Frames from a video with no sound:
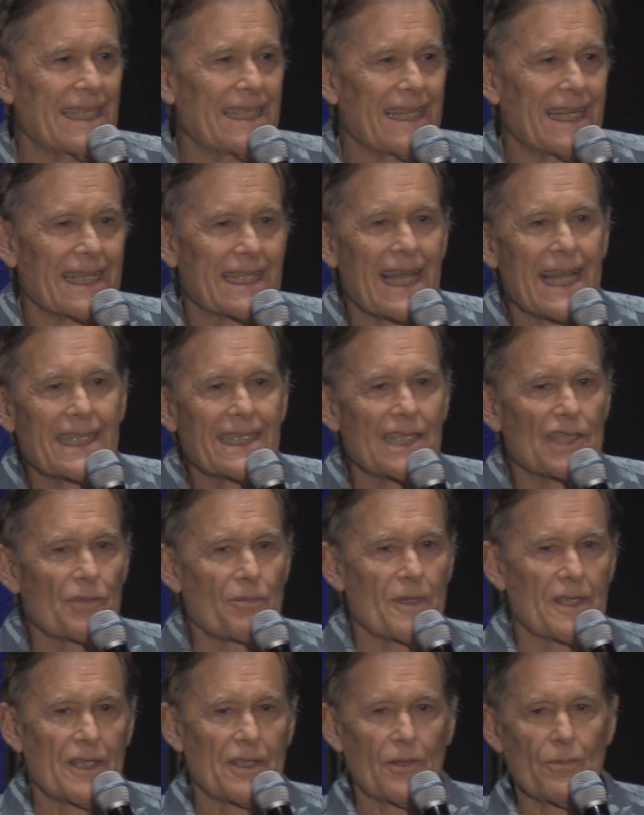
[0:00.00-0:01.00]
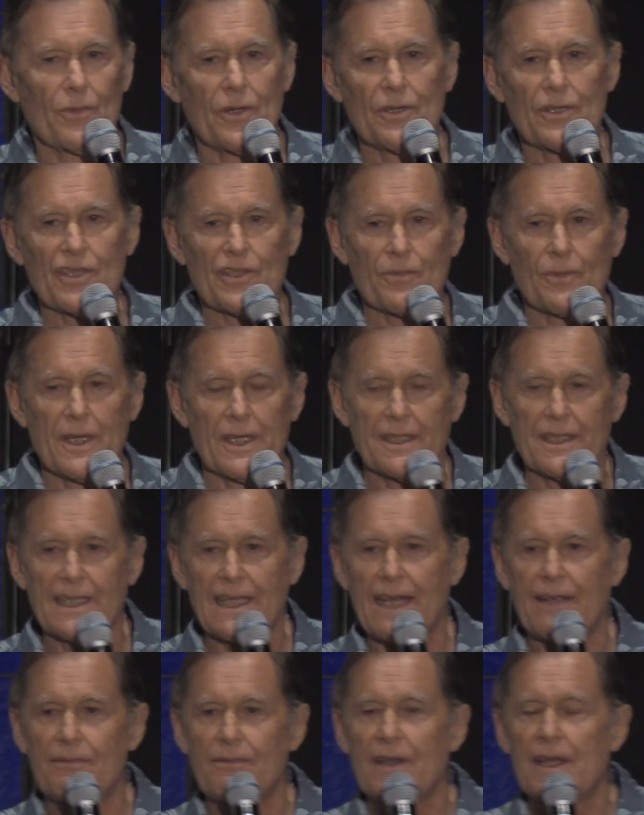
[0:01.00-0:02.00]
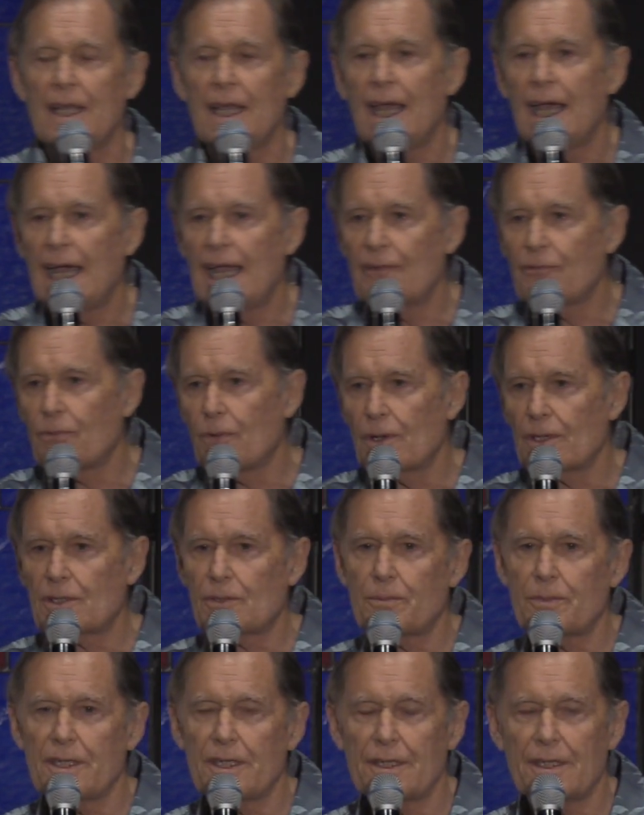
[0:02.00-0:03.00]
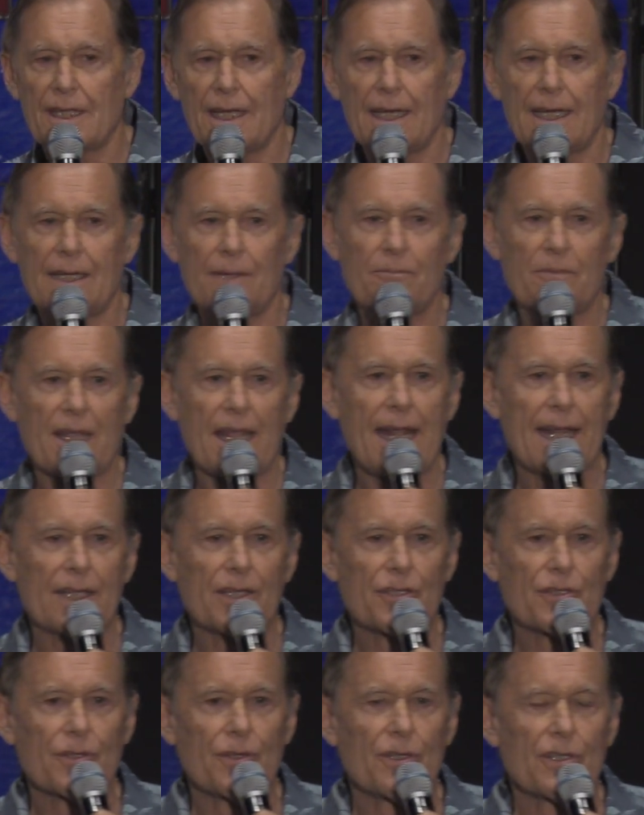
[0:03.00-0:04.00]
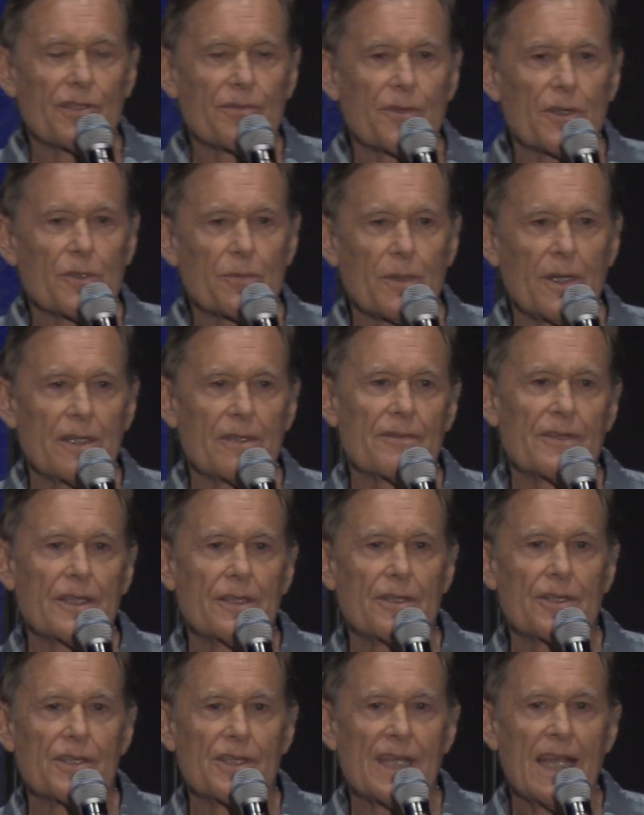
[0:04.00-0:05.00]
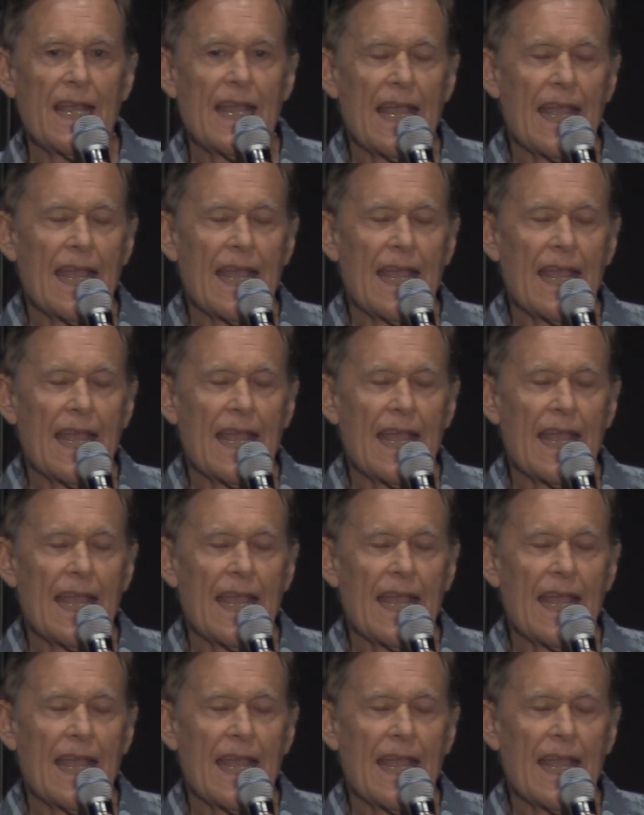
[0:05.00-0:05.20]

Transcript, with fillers: Neglect is one of the worst ones. I've, I've worked with, I had a church for 12 years,